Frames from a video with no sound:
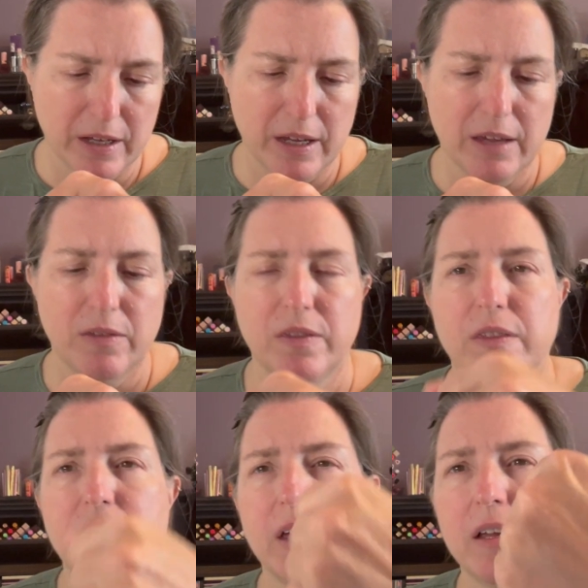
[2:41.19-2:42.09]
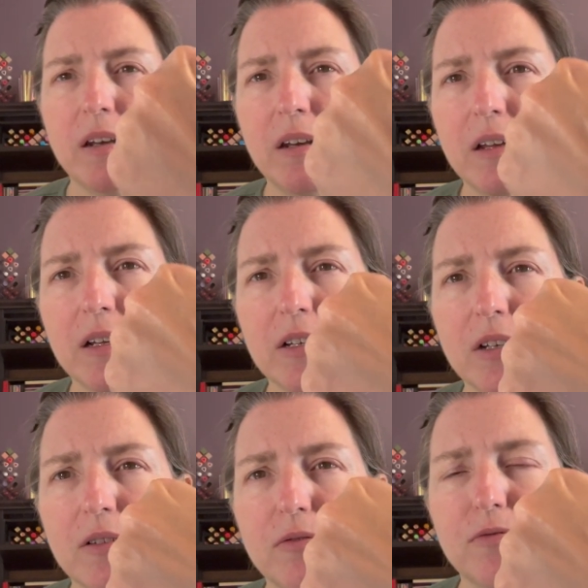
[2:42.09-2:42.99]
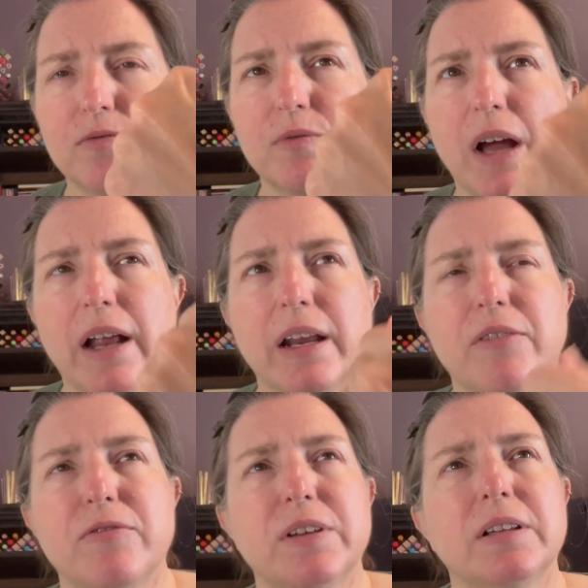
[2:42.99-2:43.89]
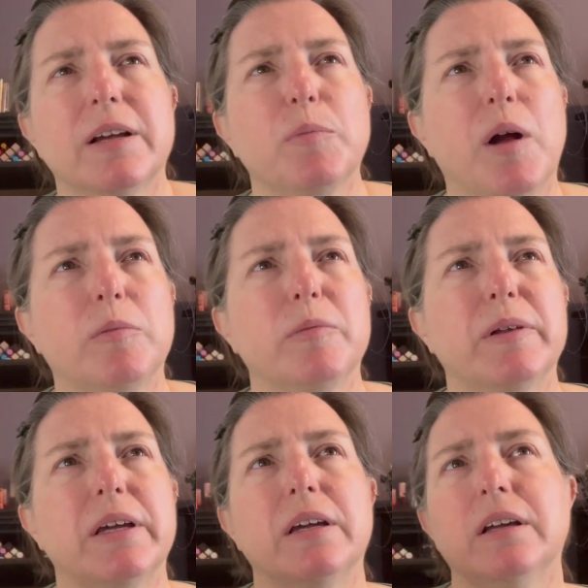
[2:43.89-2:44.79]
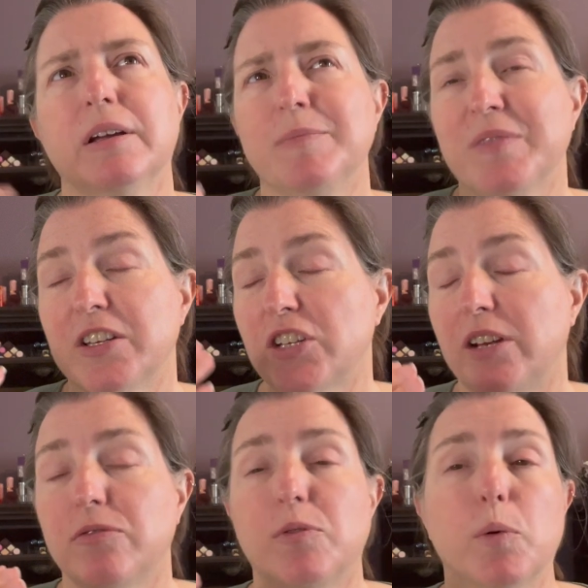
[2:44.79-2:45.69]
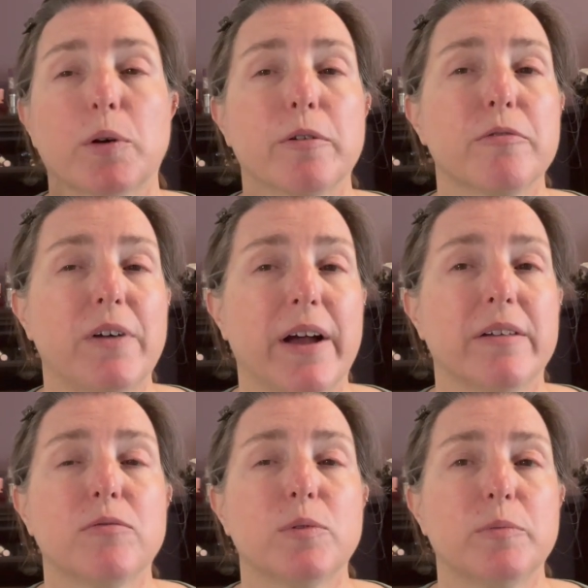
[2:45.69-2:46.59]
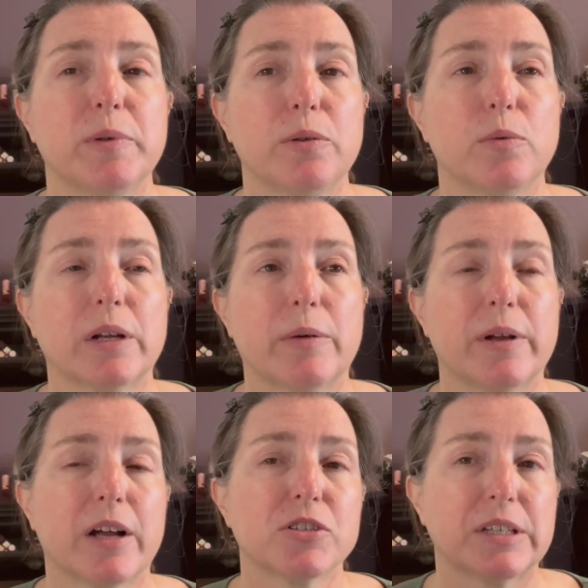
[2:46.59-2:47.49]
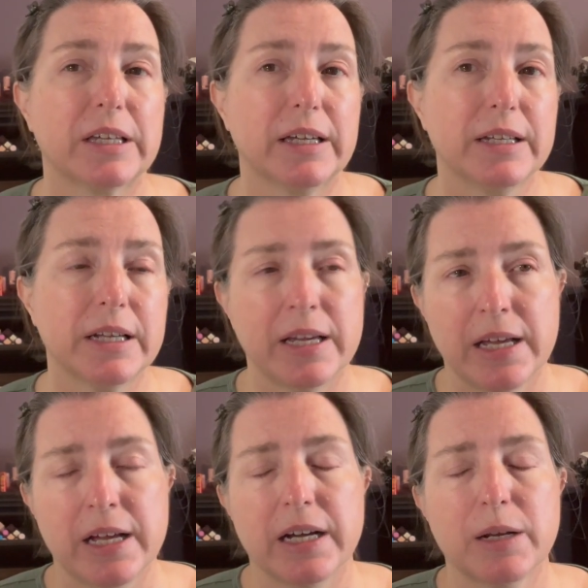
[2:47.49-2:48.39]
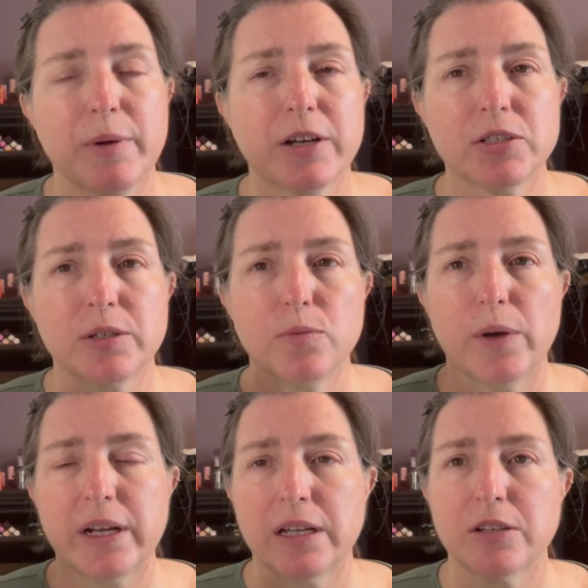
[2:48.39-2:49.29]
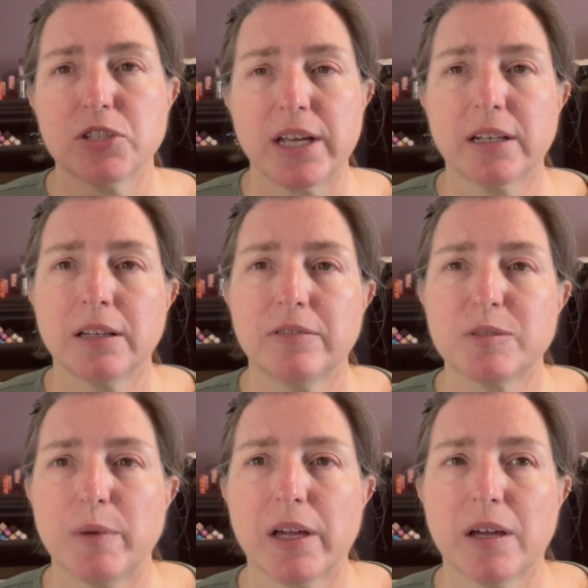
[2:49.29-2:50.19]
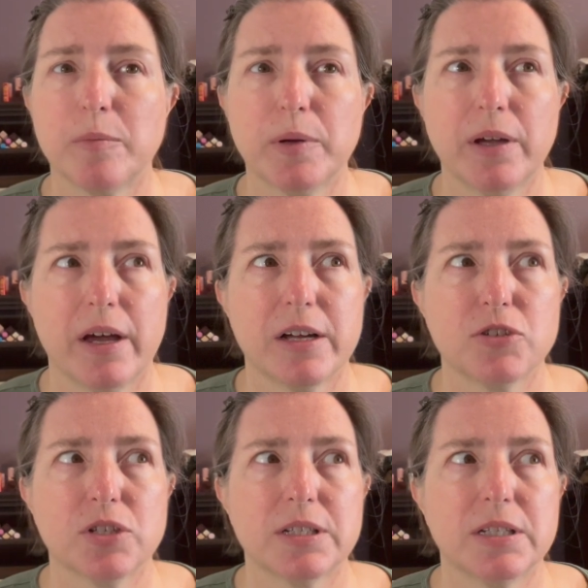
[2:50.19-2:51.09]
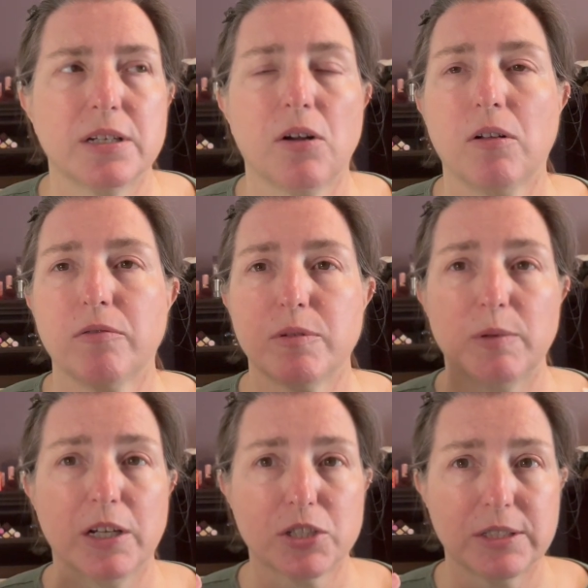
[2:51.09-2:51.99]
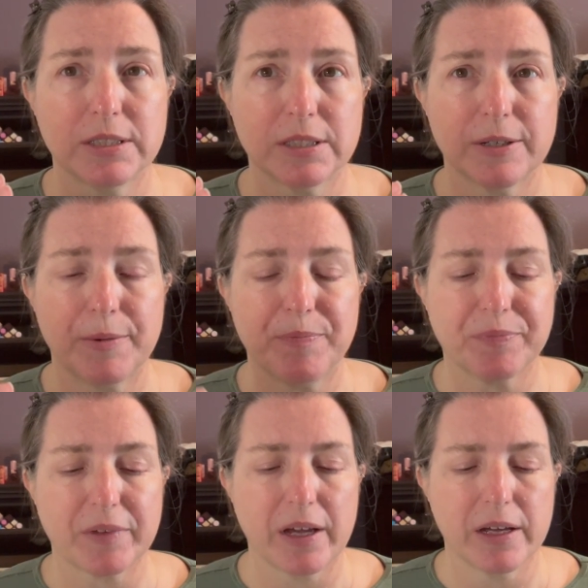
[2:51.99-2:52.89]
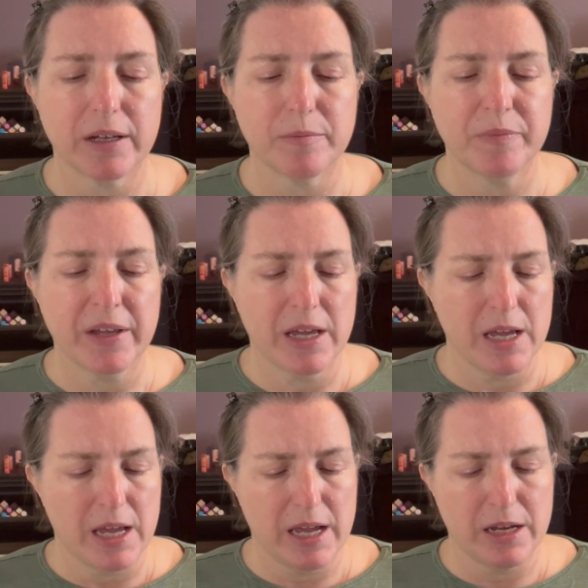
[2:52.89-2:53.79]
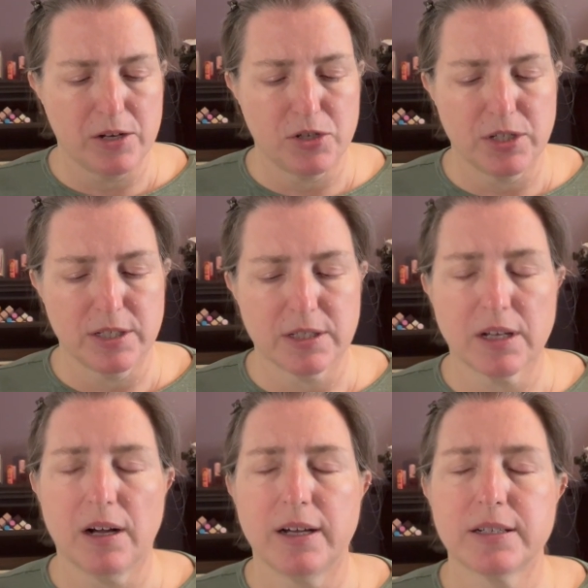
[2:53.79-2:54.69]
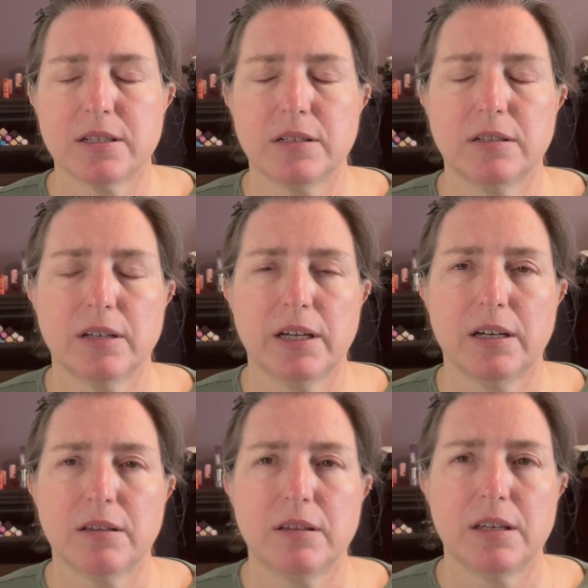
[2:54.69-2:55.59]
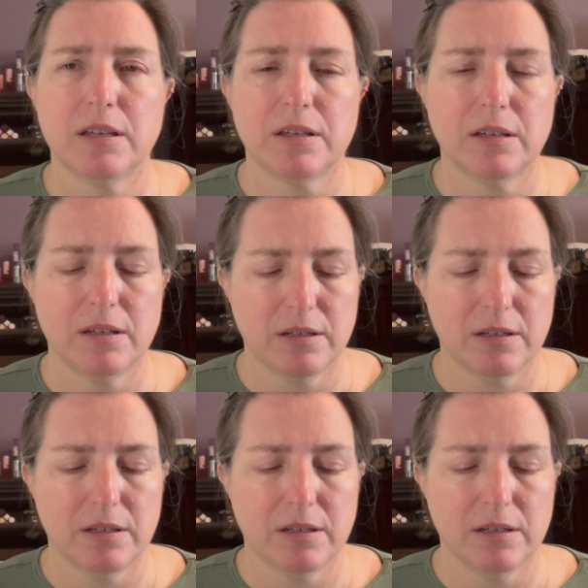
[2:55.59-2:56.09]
And I feel like probably shade 4 or 5 would be what I would actually get. And I'm actually waiting. Shannon Loves Makeup just did all of the blushes, and she's got the